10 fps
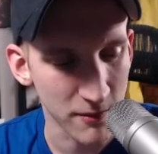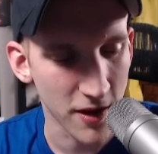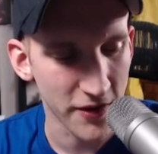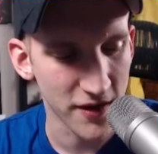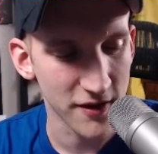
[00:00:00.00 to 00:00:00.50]

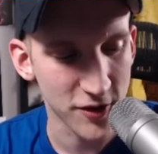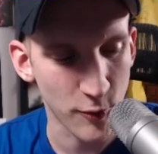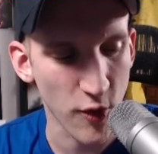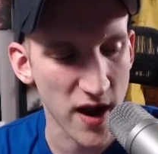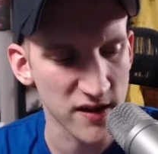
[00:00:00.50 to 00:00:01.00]
about the
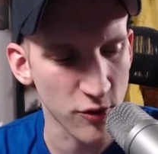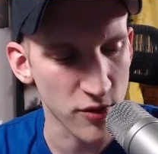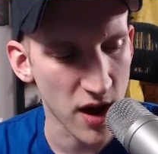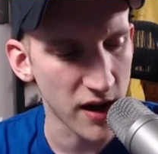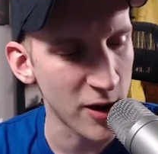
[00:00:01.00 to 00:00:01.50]
surprise or
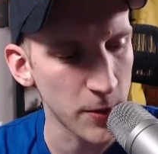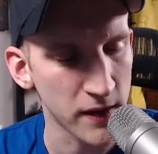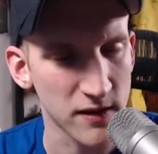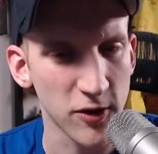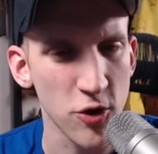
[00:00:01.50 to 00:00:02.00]
not. I don't think
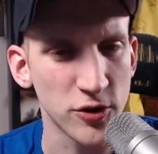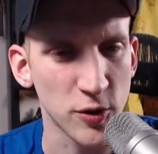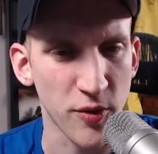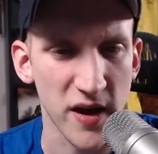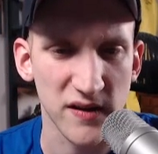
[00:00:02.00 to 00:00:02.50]
it's a huge
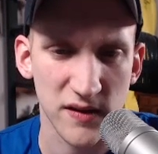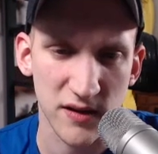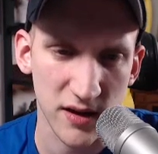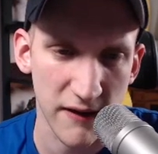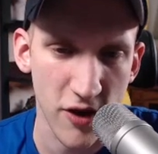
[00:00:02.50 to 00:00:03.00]
surprise
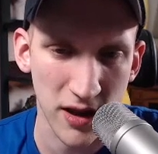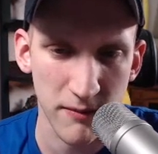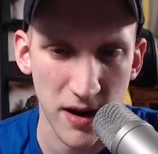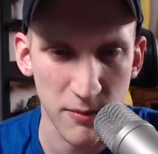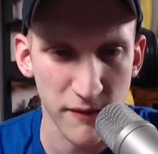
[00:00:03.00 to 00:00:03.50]
because I've talked
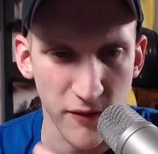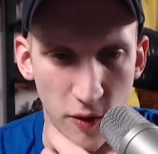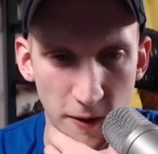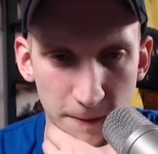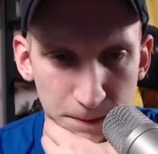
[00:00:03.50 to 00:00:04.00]
about it
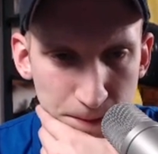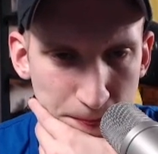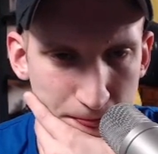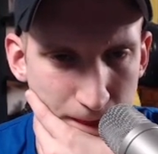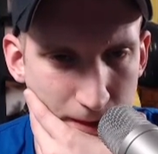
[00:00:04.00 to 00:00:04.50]
before.
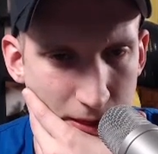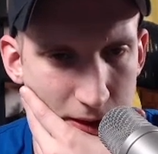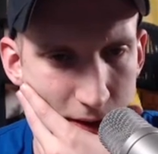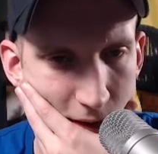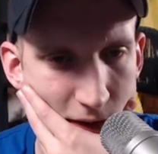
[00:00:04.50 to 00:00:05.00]

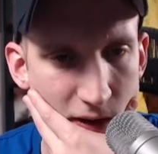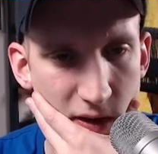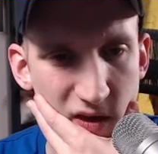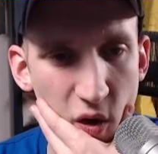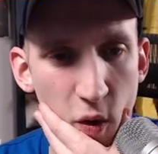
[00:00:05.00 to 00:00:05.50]

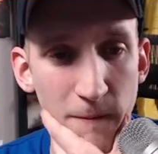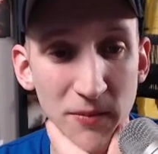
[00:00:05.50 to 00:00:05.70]
So